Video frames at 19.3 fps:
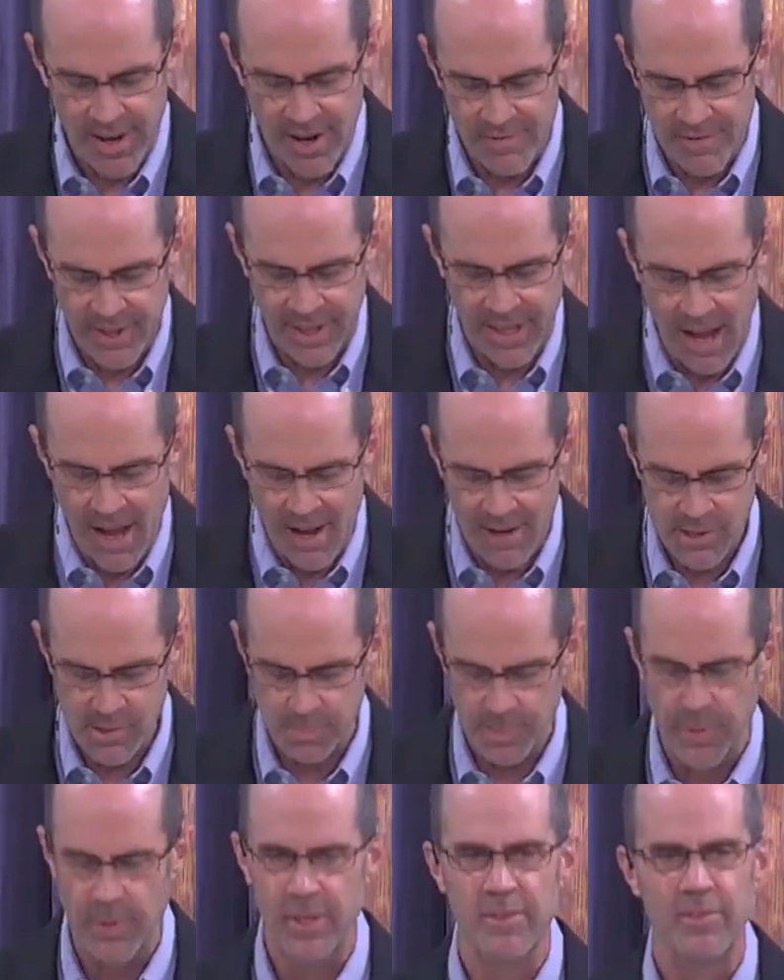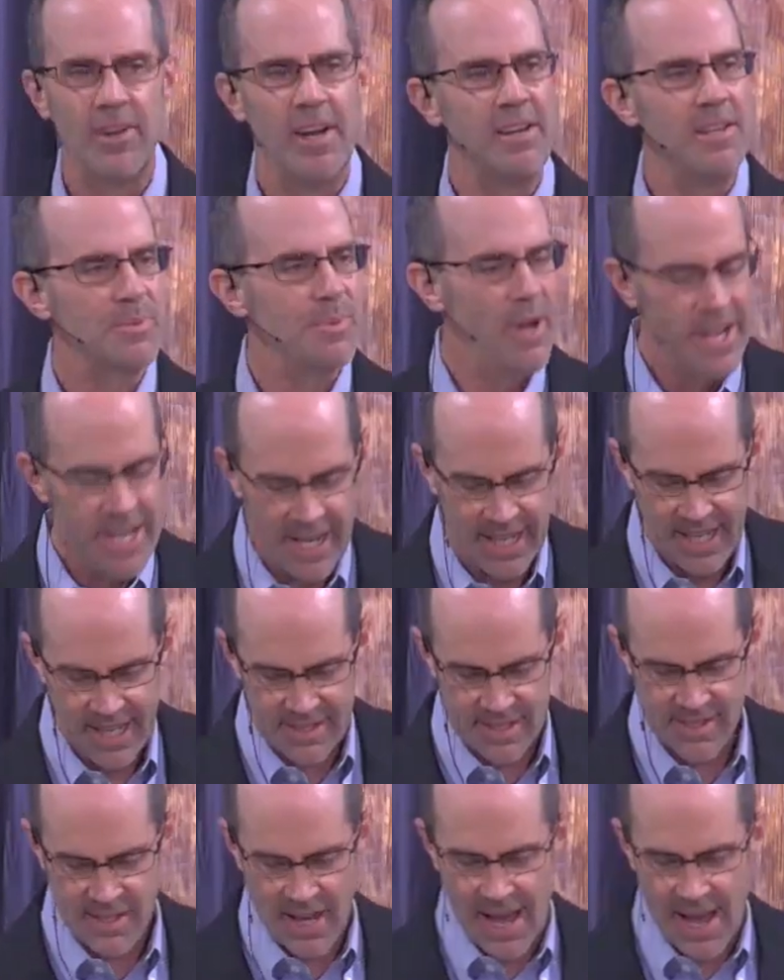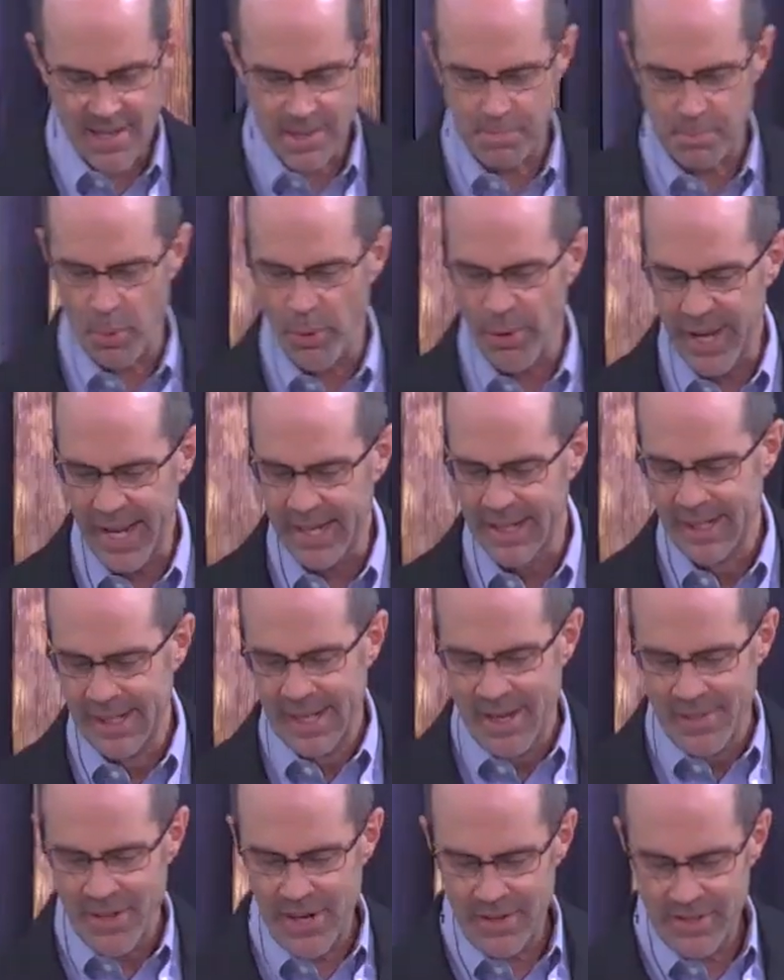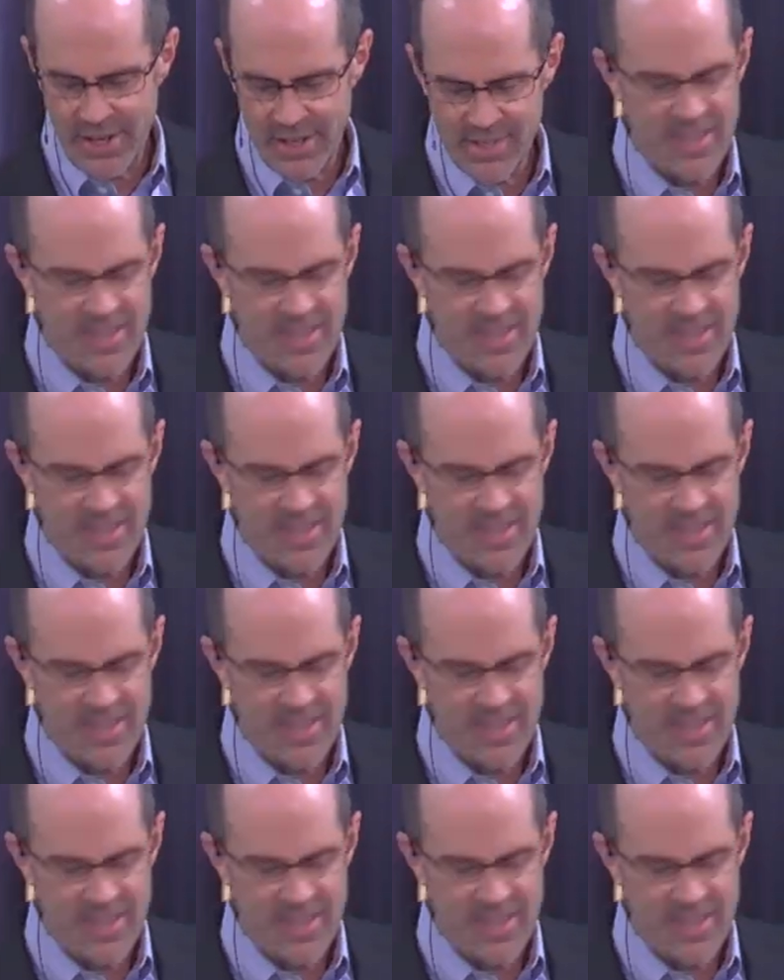the gospel. And so I just want you to get this last point. There, there's a